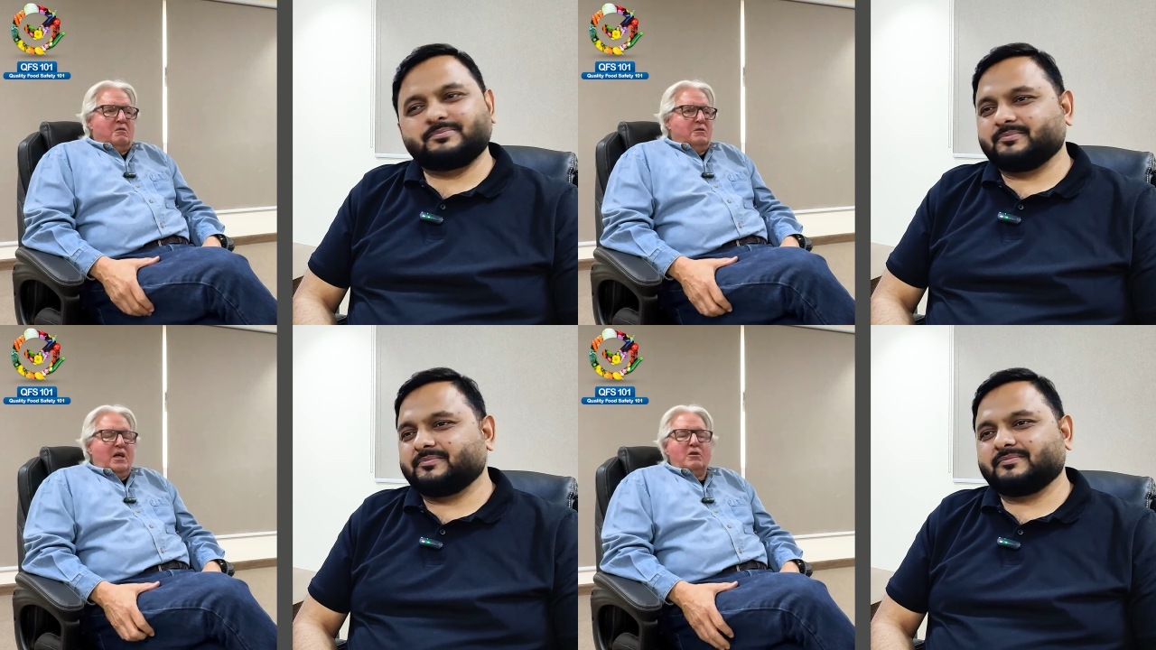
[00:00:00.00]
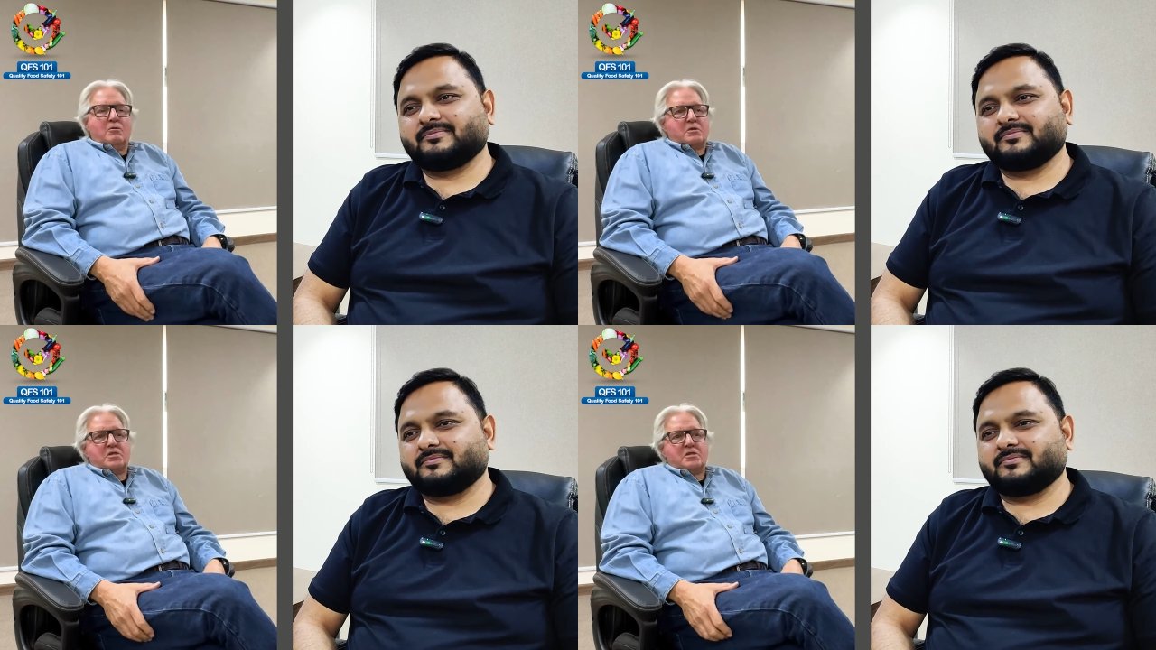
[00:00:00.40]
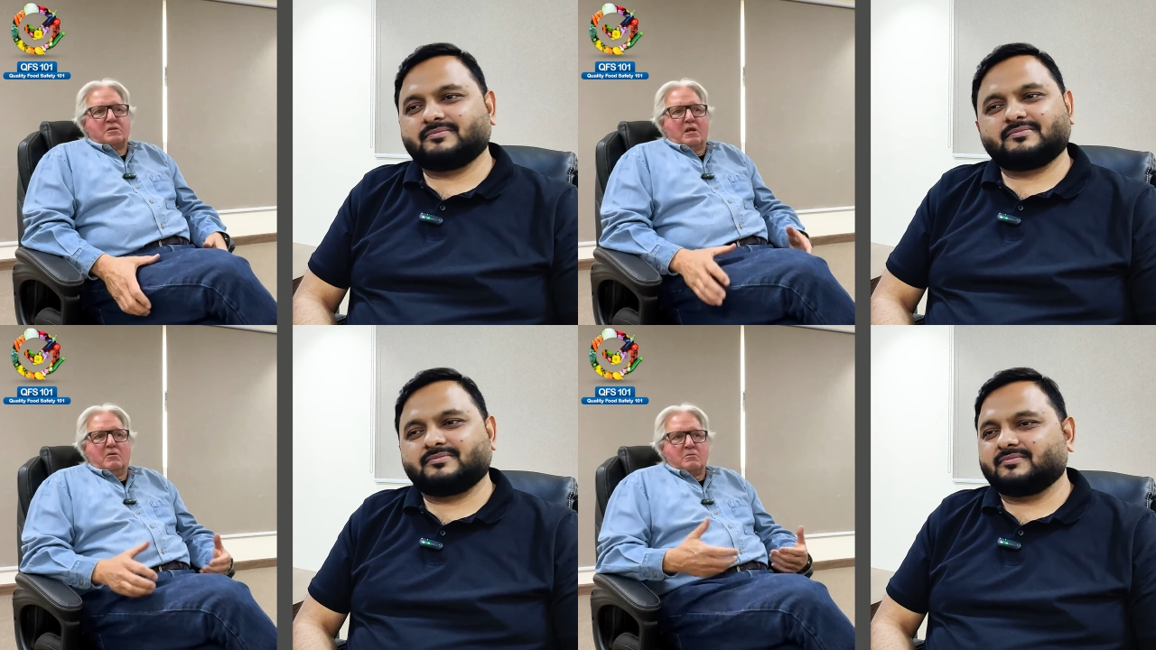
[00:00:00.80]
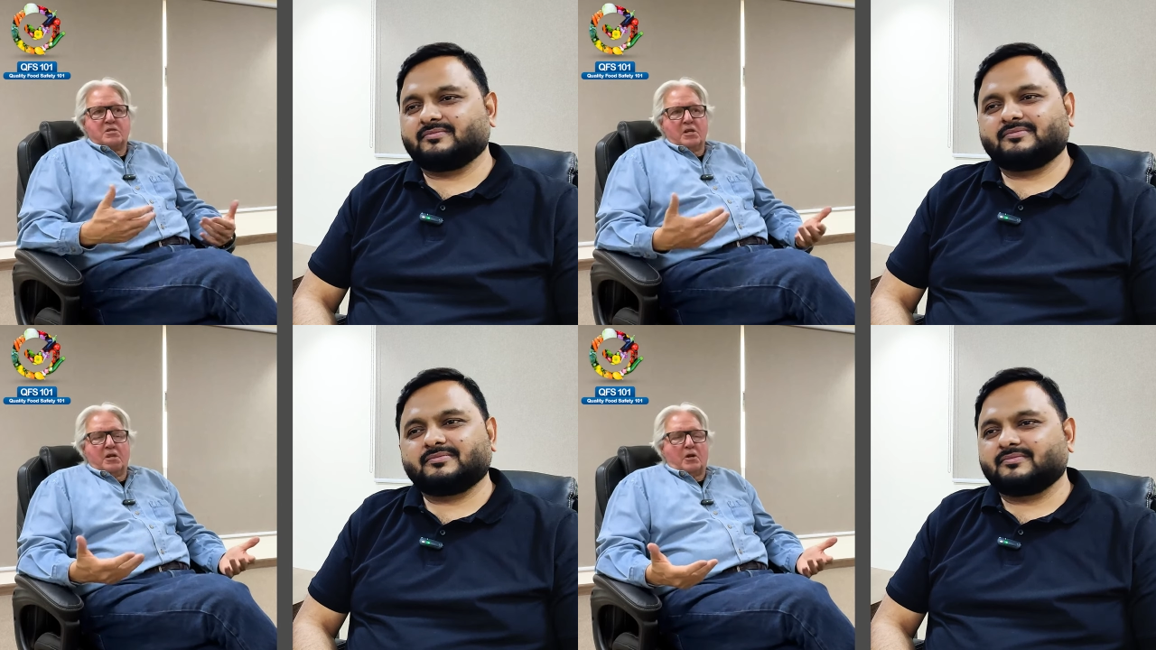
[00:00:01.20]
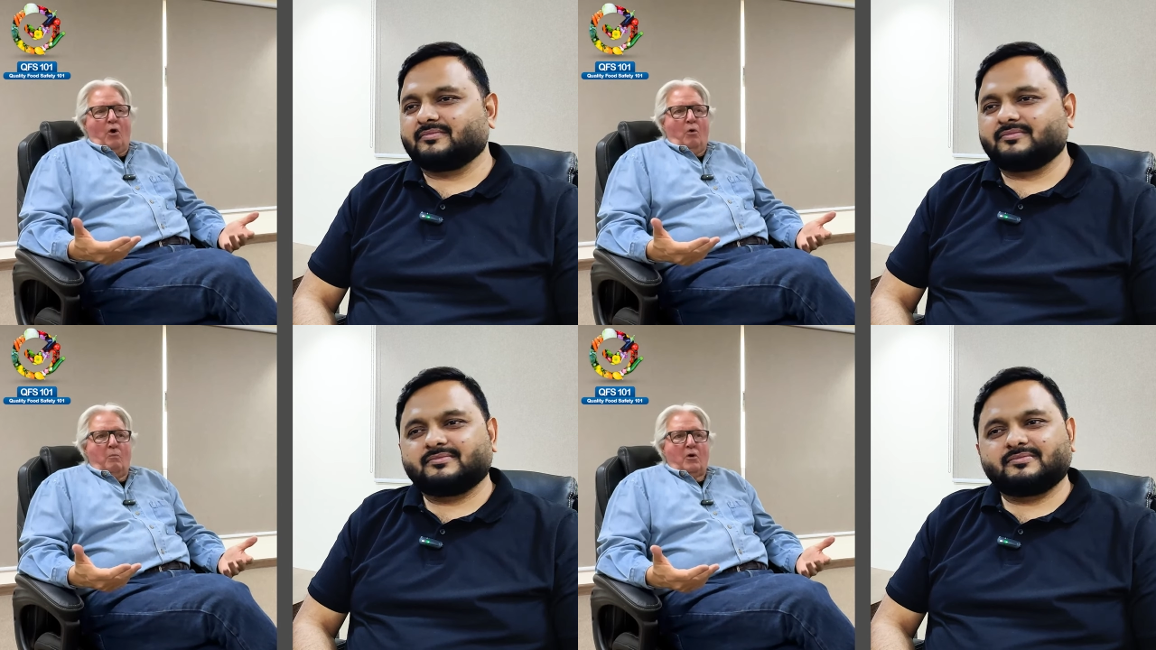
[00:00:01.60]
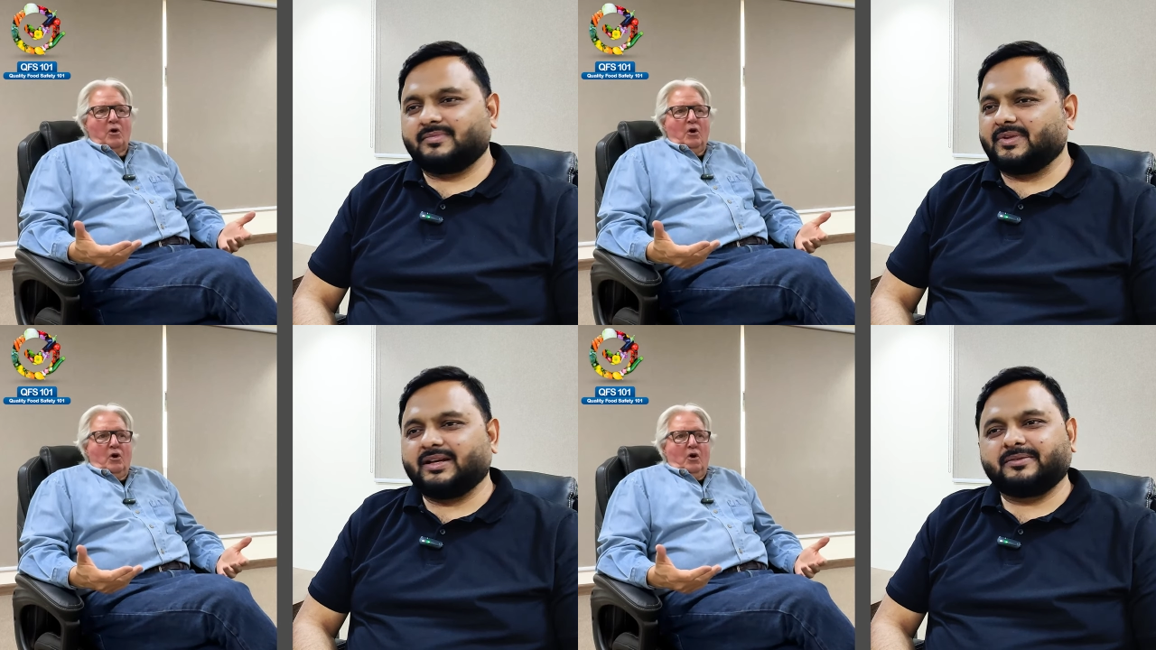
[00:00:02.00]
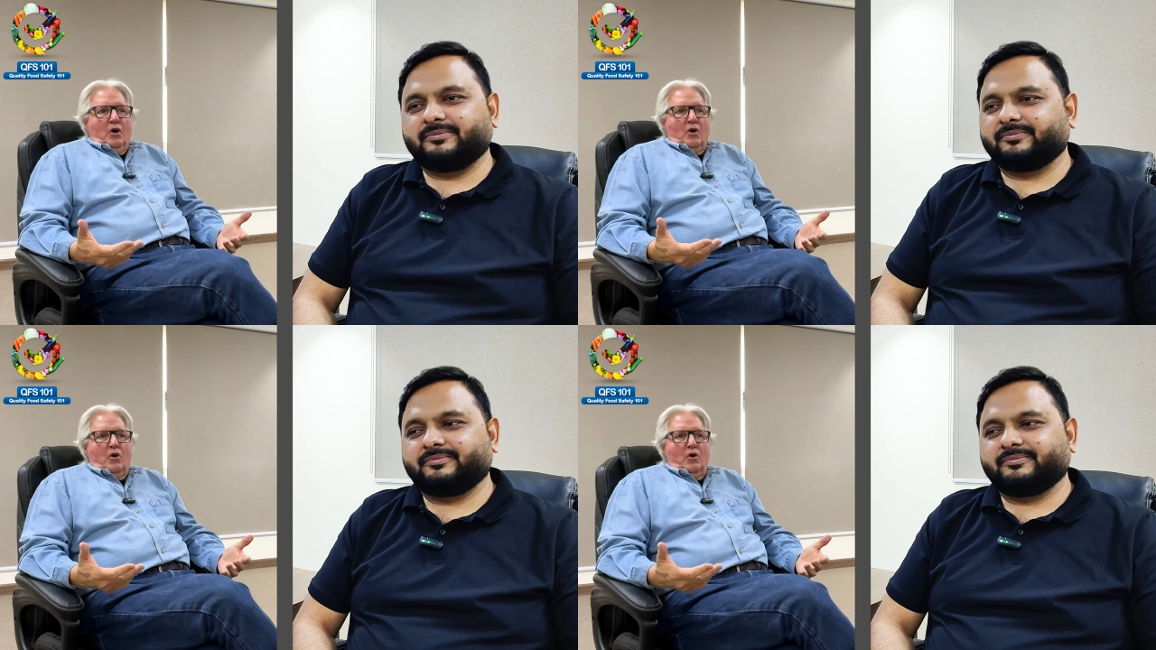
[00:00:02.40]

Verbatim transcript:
Speaker 1: they don't they don't sit at home yeah.